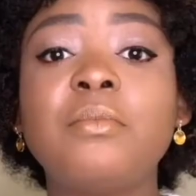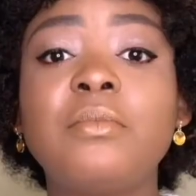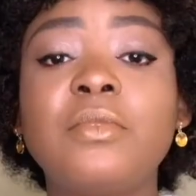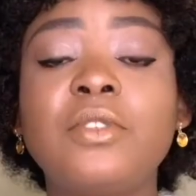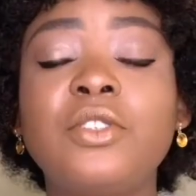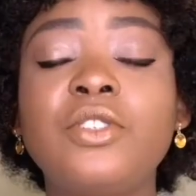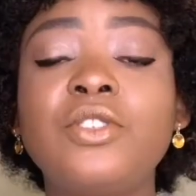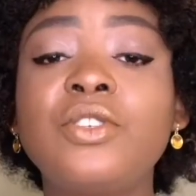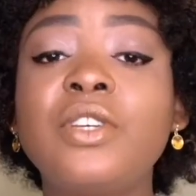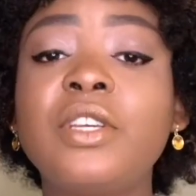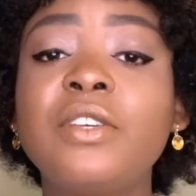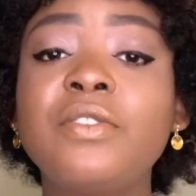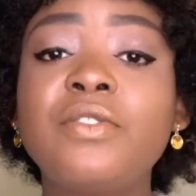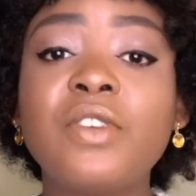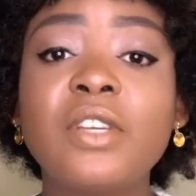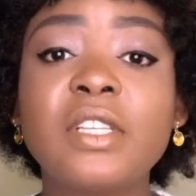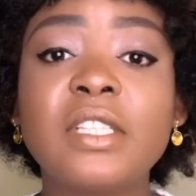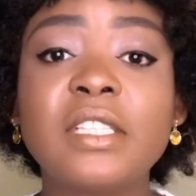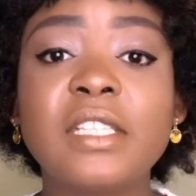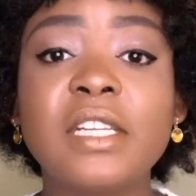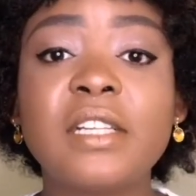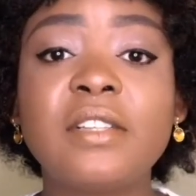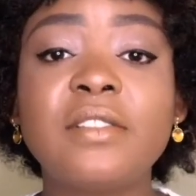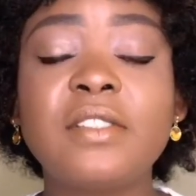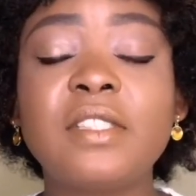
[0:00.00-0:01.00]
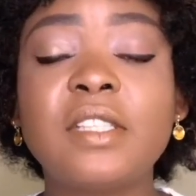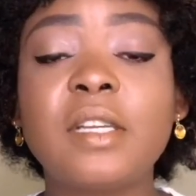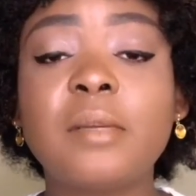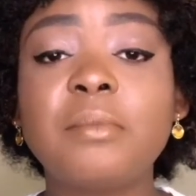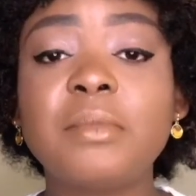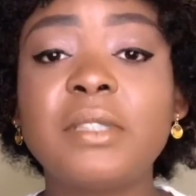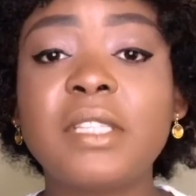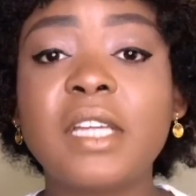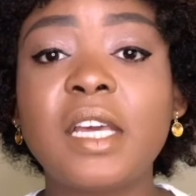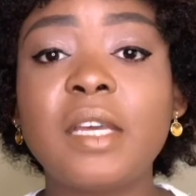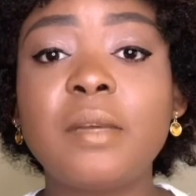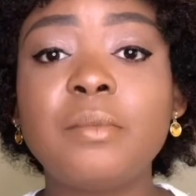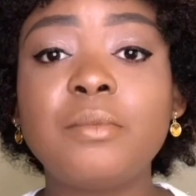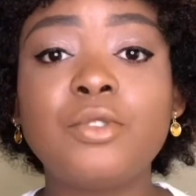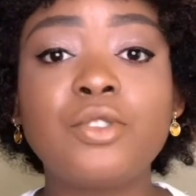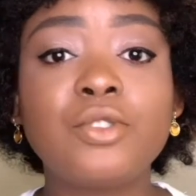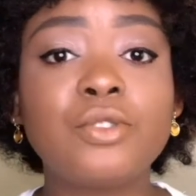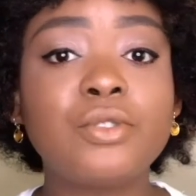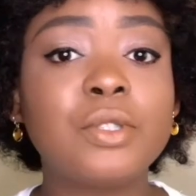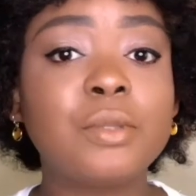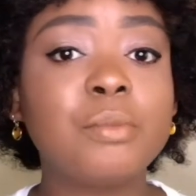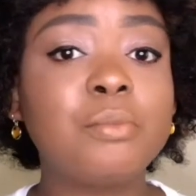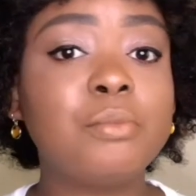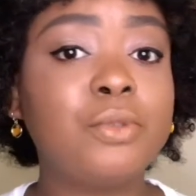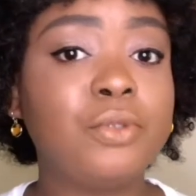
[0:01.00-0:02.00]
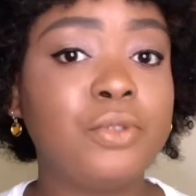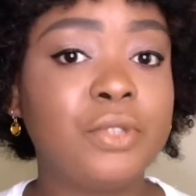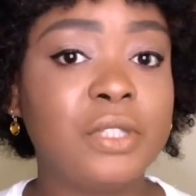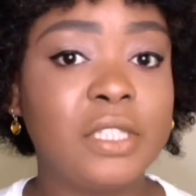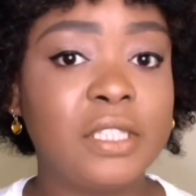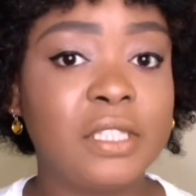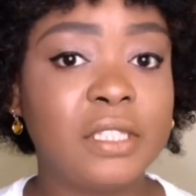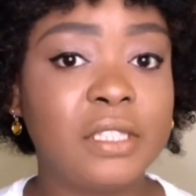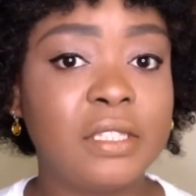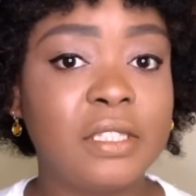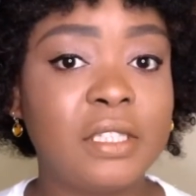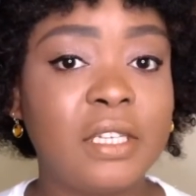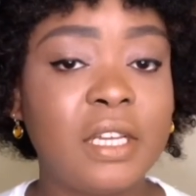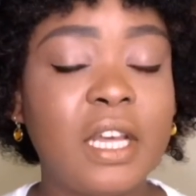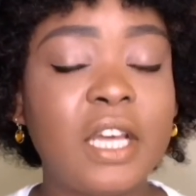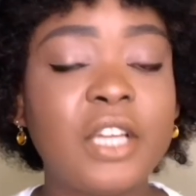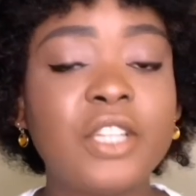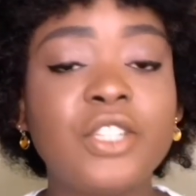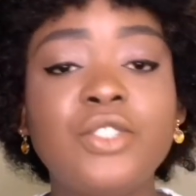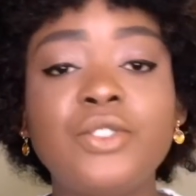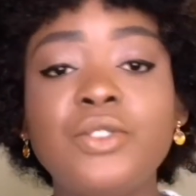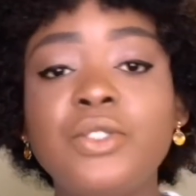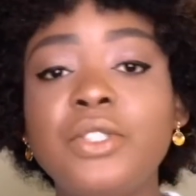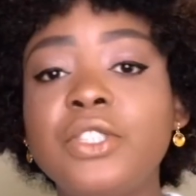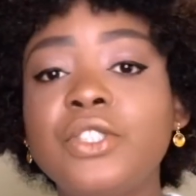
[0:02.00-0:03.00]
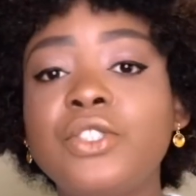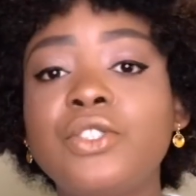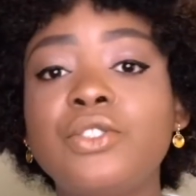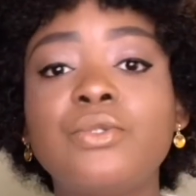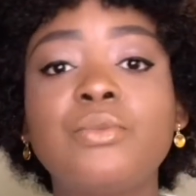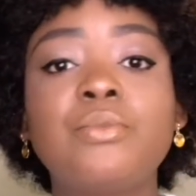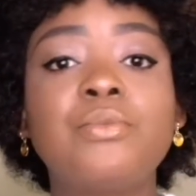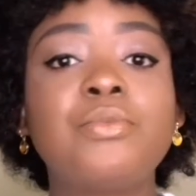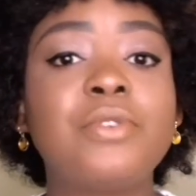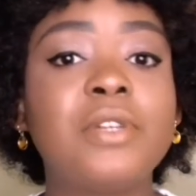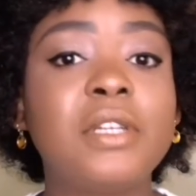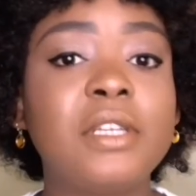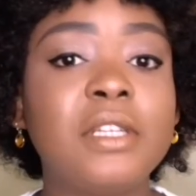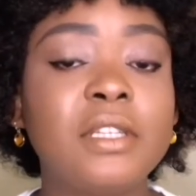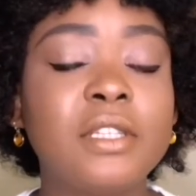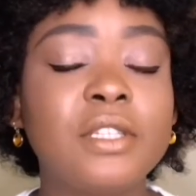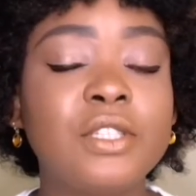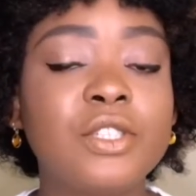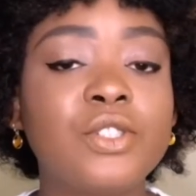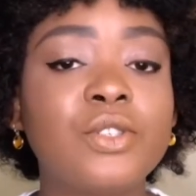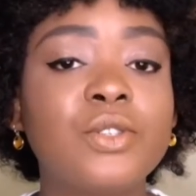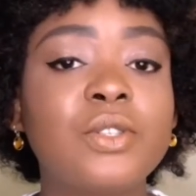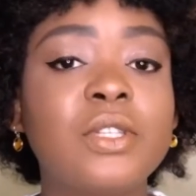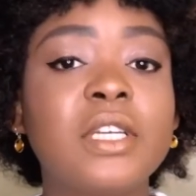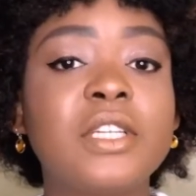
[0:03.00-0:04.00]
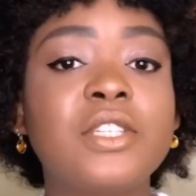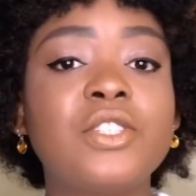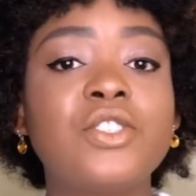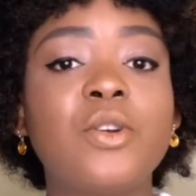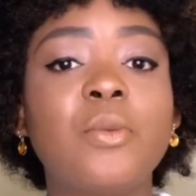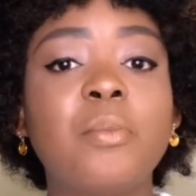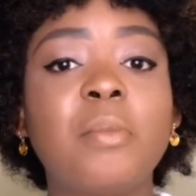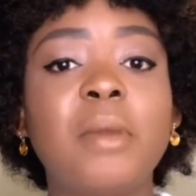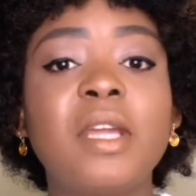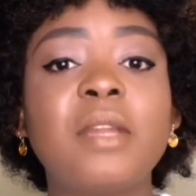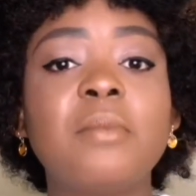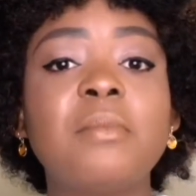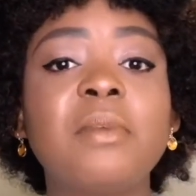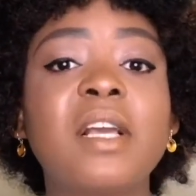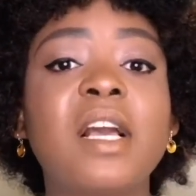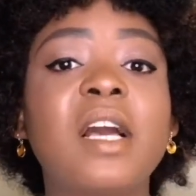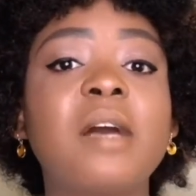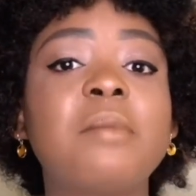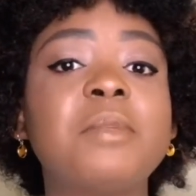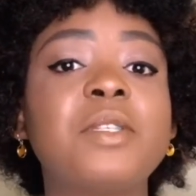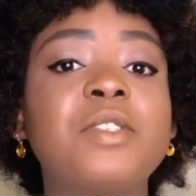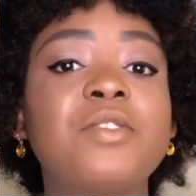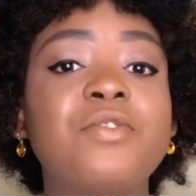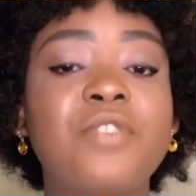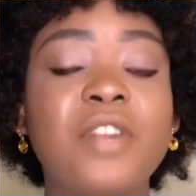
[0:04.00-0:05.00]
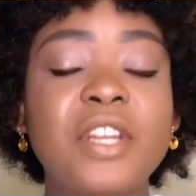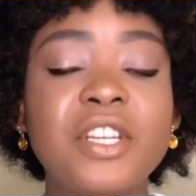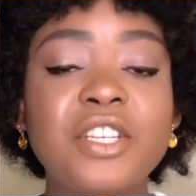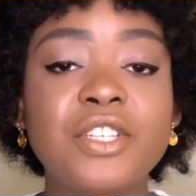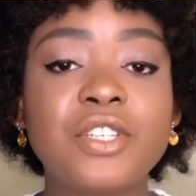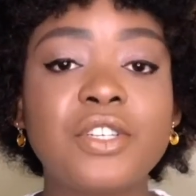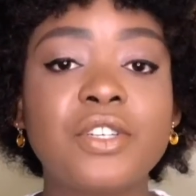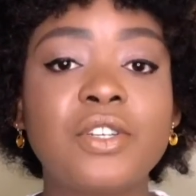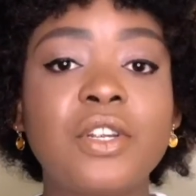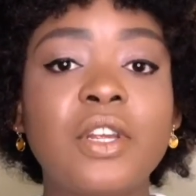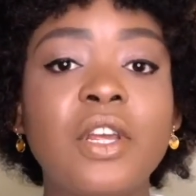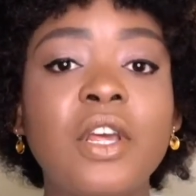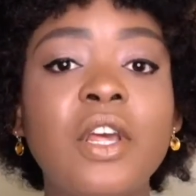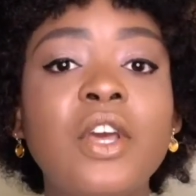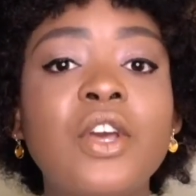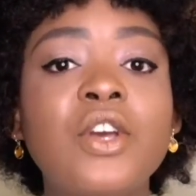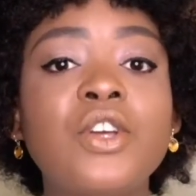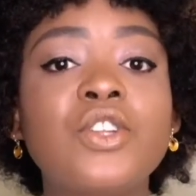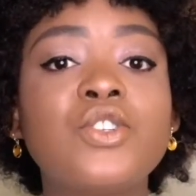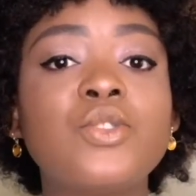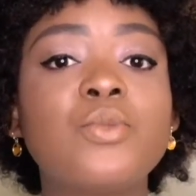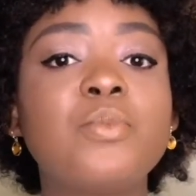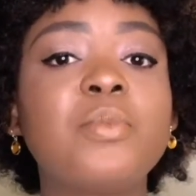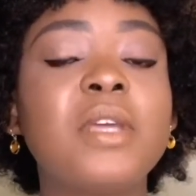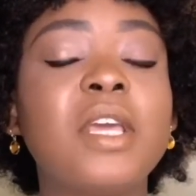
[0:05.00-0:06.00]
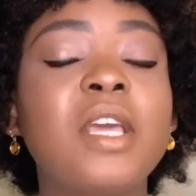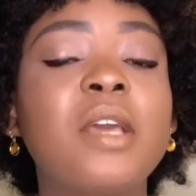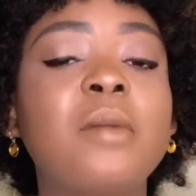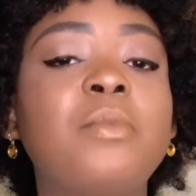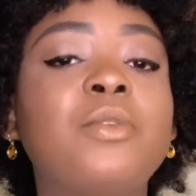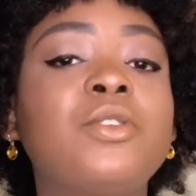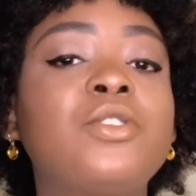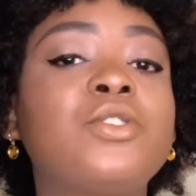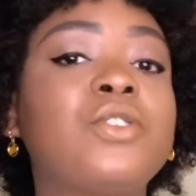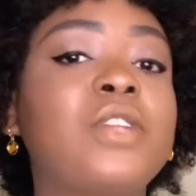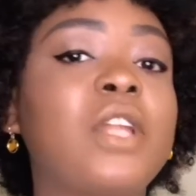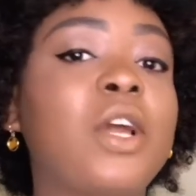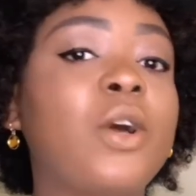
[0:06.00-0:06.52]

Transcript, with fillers: you give yourself some time to reboot and you need to breathe so that your mind becomes fresher to be able to now